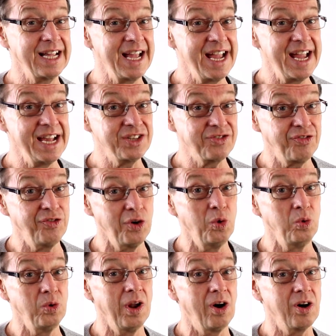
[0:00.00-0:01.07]
is full
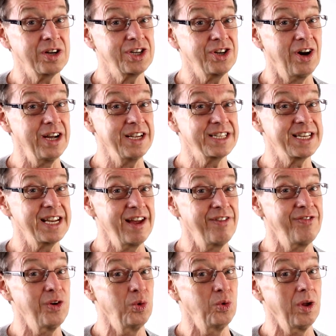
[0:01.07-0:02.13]
lock, dry steer,
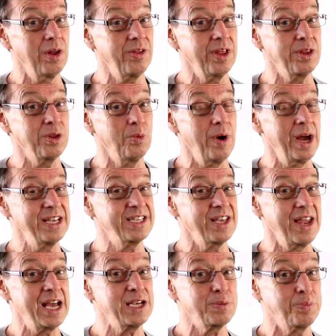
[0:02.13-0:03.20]
full lock the other way. So
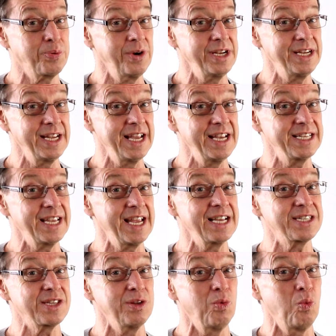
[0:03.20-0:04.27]
that's pretty easy. It's
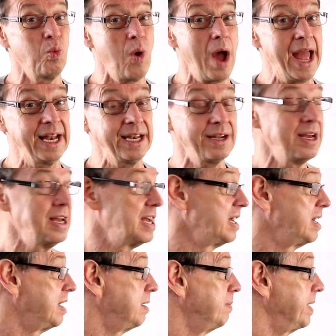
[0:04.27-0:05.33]
the when.
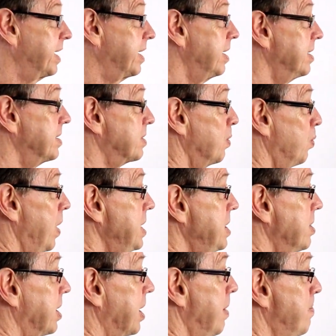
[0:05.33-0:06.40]
Because when you
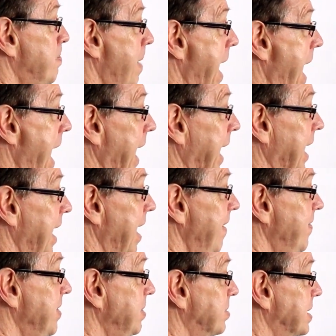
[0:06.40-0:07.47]
come back,
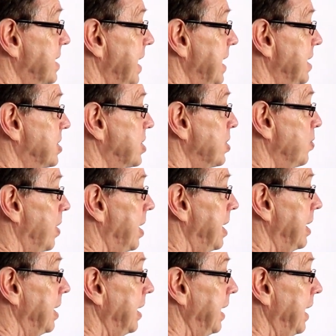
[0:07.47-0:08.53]
if you steer too
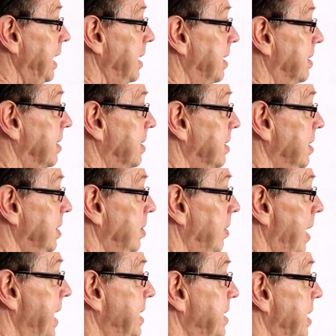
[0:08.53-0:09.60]
early, you'll
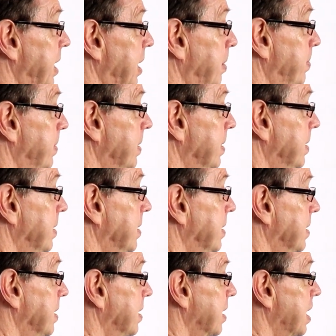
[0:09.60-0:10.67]
end up
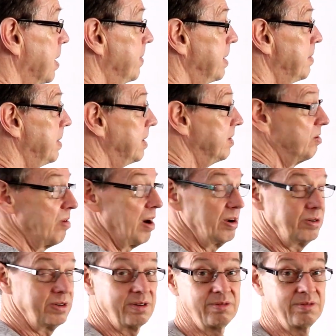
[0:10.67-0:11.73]
coming in the middle of the road.